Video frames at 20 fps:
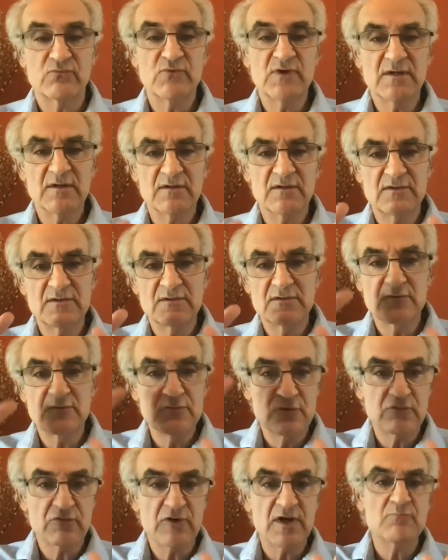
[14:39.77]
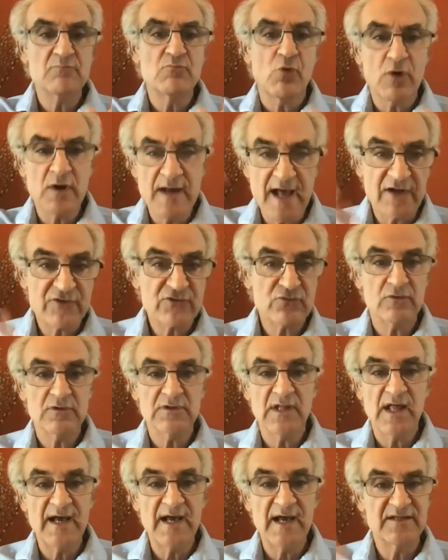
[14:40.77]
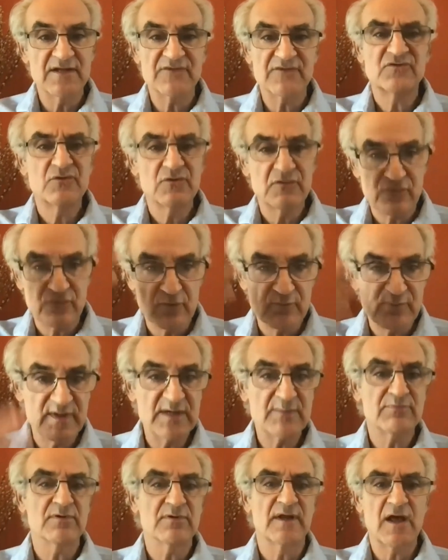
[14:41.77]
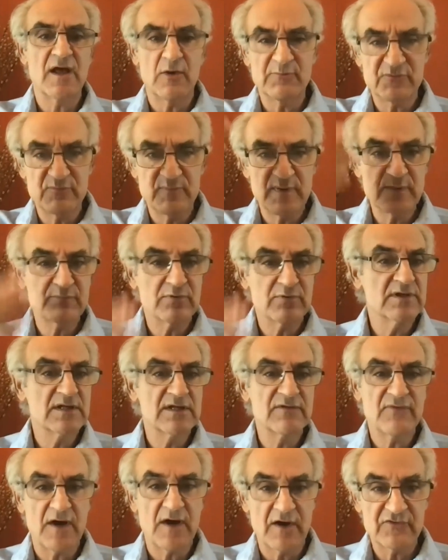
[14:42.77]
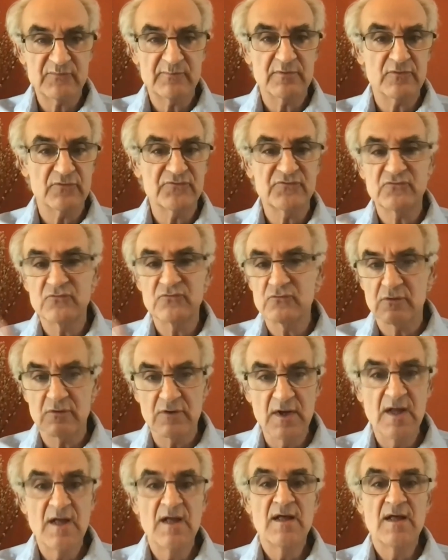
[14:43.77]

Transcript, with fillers: We can create more natural light that's good for people. It helps people leave hospitals sooner.